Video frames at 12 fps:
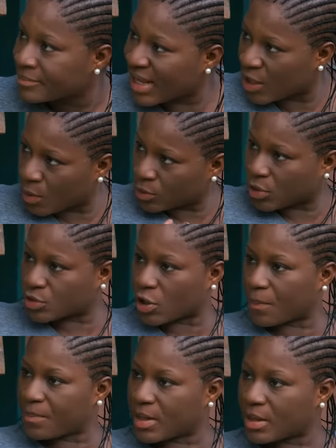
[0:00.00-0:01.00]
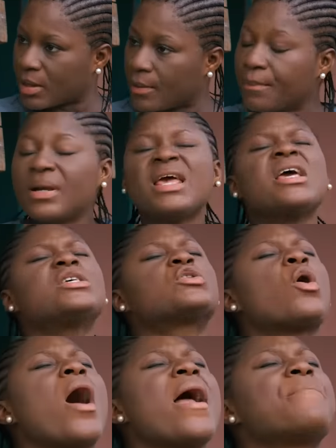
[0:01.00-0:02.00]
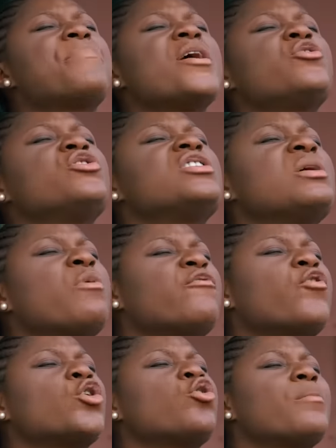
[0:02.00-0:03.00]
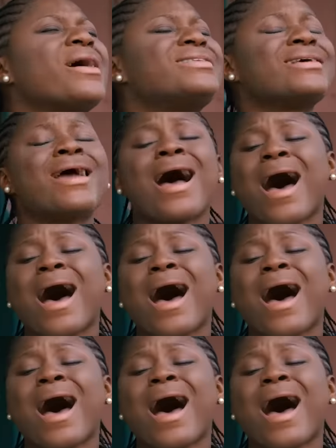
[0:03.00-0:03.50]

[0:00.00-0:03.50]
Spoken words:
Now you want to stop me? Please, oh, I beg you in the name of God Almighty,